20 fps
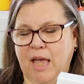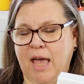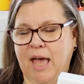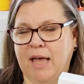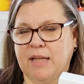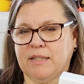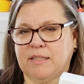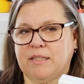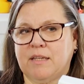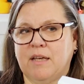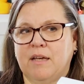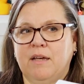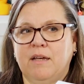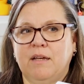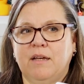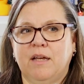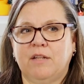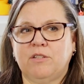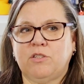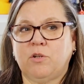cats,
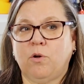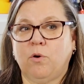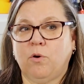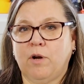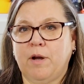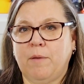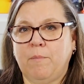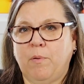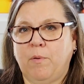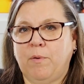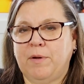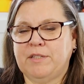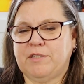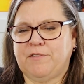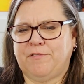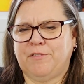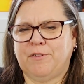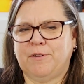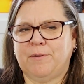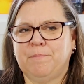and scoring points
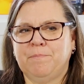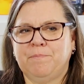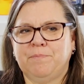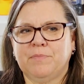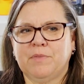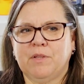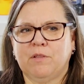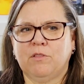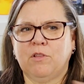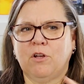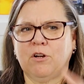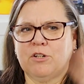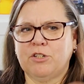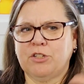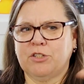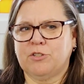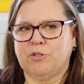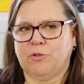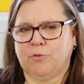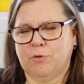for
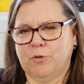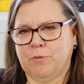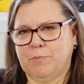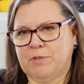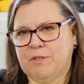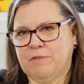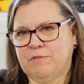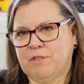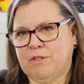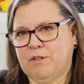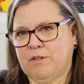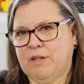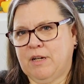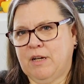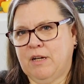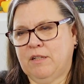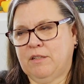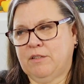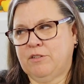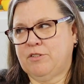largest groups of certain
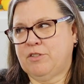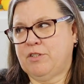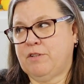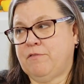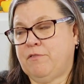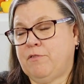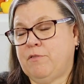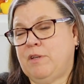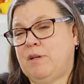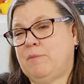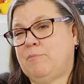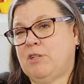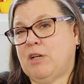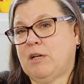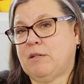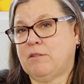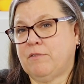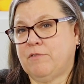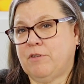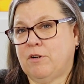colors and for the
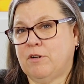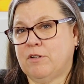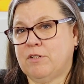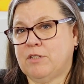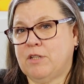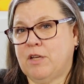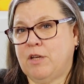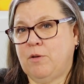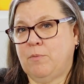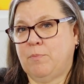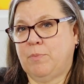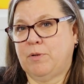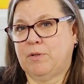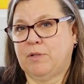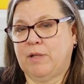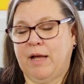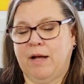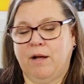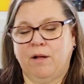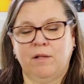objective cards that you
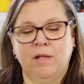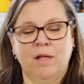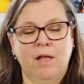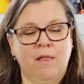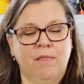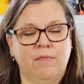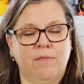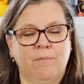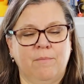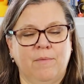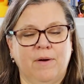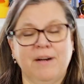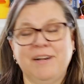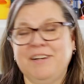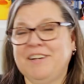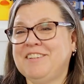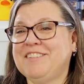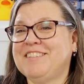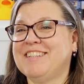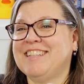pull out. The
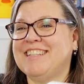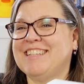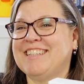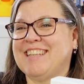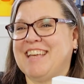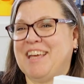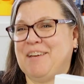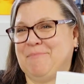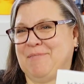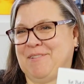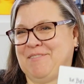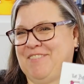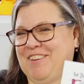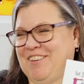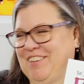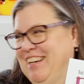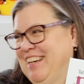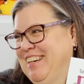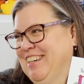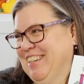markers in this game are
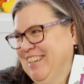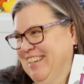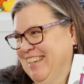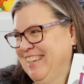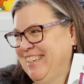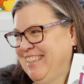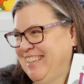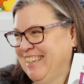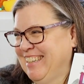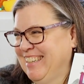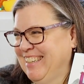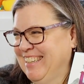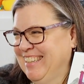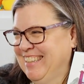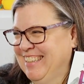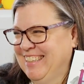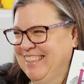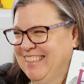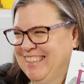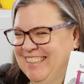very good.
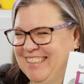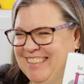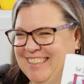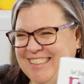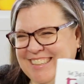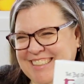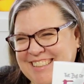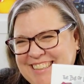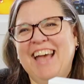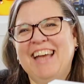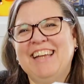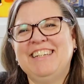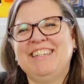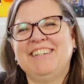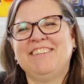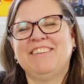And